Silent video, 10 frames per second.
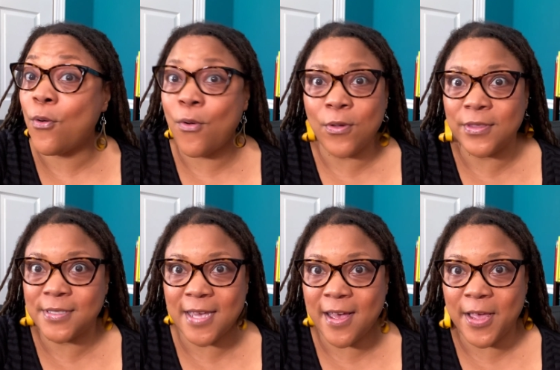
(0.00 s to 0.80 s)
all the
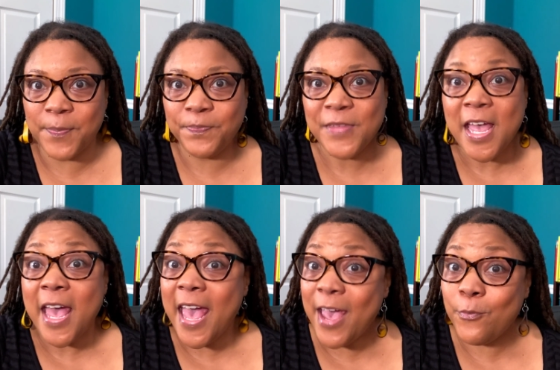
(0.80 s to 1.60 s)
time.
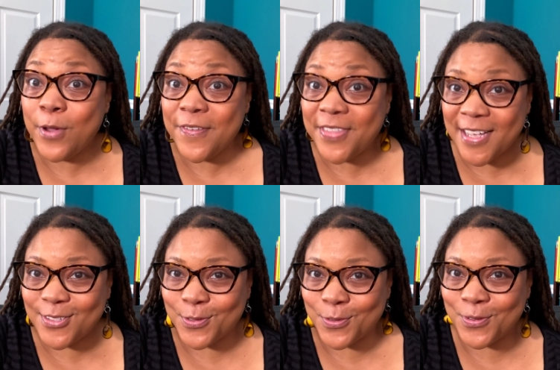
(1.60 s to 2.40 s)
And with
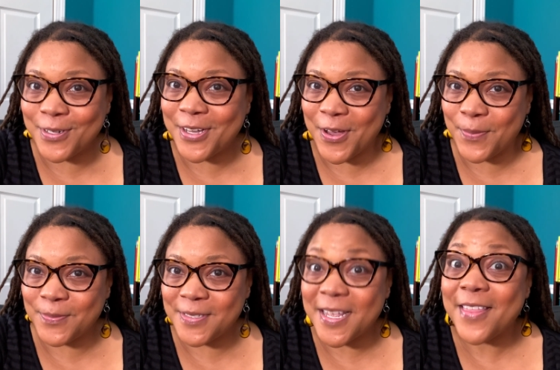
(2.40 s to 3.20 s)
that tool
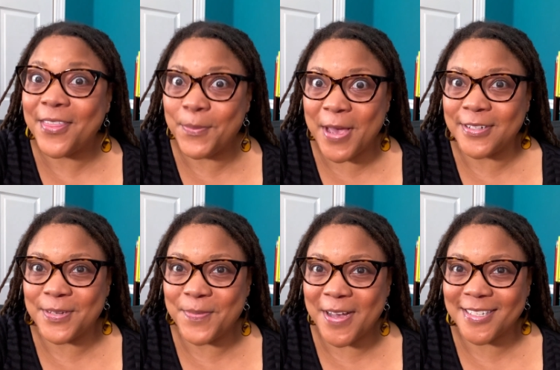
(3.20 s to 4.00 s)
comes the
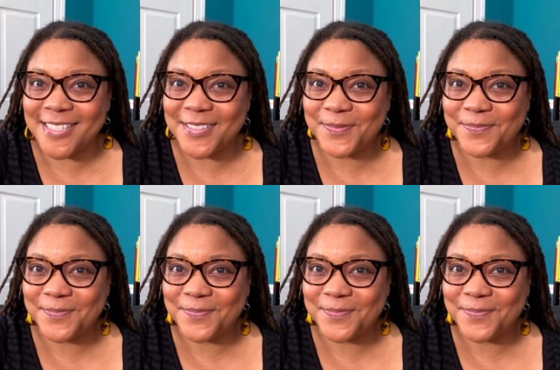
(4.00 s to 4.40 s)
bounding box.